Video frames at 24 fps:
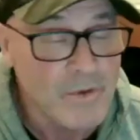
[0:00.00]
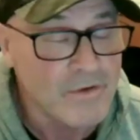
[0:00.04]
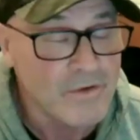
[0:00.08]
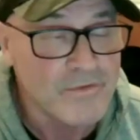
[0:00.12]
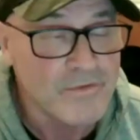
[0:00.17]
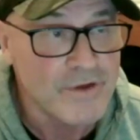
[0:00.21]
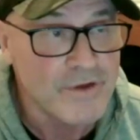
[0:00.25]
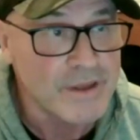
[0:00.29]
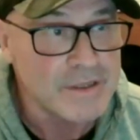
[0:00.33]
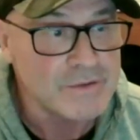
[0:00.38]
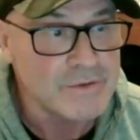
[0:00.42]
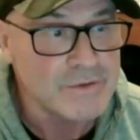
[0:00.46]
I'm
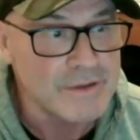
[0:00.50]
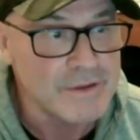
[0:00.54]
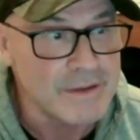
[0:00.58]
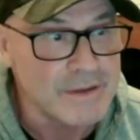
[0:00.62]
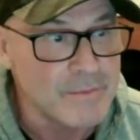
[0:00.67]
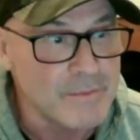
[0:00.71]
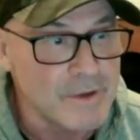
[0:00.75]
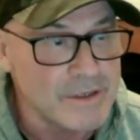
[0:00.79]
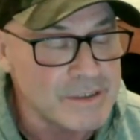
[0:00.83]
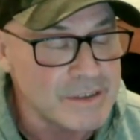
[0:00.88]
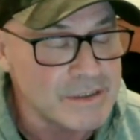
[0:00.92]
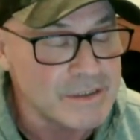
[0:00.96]
not friends with
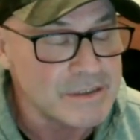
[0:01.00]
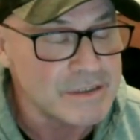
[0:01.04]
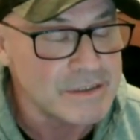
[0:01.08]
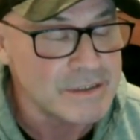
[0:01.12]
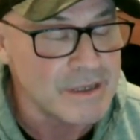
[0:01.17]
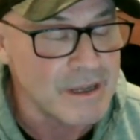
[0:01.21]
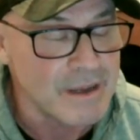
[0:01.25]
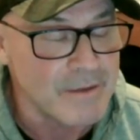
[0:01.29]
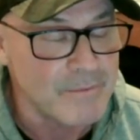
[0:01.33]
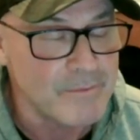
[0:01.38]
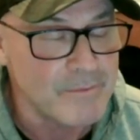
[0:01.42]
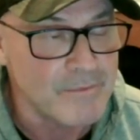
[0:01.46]
him. I
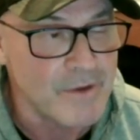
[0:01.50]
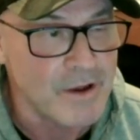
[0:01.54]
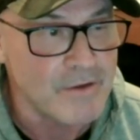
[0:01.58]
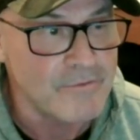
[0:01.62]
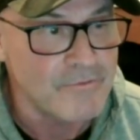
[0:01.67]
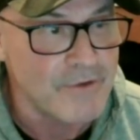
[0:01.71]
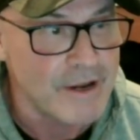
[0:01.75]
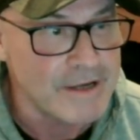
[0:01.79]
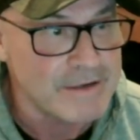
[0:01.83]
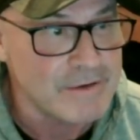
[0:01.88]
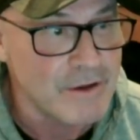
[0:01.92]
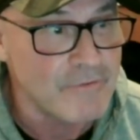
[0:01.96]
just I've
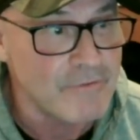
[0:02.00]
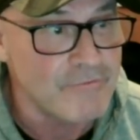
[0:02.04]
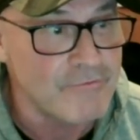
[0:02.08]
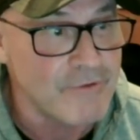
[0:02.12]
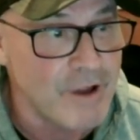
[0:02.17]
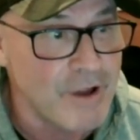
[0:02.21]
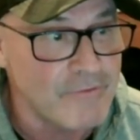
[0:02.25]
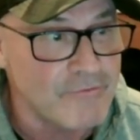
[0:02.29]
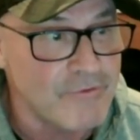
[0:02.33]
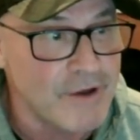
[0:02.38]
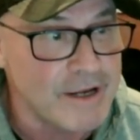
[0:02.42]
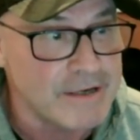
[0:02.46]
read
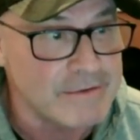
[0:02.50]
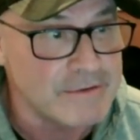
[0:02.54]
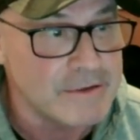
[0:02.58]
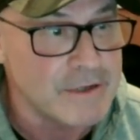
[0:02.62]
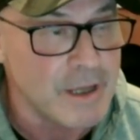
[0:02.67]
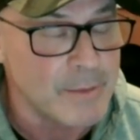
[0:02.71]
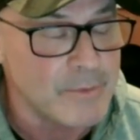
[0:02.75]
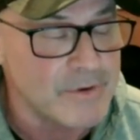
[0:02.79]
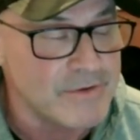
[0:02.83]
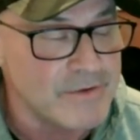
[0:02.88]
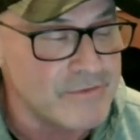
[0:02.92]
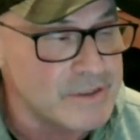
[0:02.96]
a
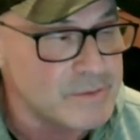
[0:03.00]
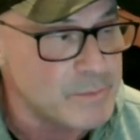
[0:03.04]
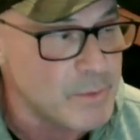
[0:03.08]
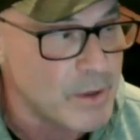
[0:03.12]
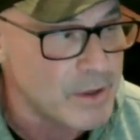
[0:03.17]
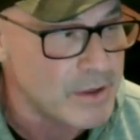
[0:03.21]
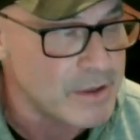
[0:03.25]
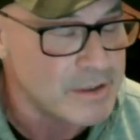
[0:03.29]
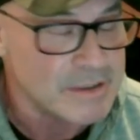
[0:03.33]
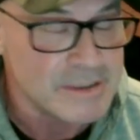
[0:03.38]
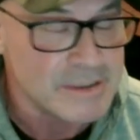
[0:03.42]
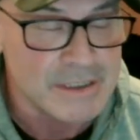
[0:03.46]
couple of his
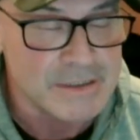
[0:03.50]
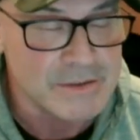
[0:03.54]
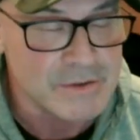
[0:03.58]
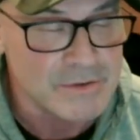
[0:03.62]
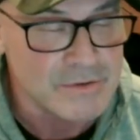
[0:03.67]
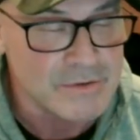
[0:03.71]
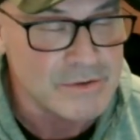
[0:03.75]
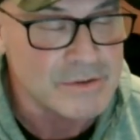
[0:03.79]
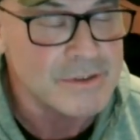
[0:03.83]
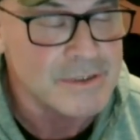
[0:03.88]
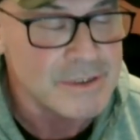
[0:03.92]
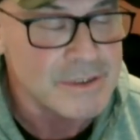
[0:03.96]
books. That's
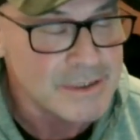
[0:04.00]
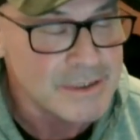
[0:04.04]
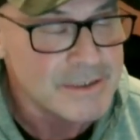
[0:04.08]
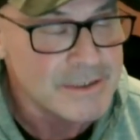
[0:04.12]
all.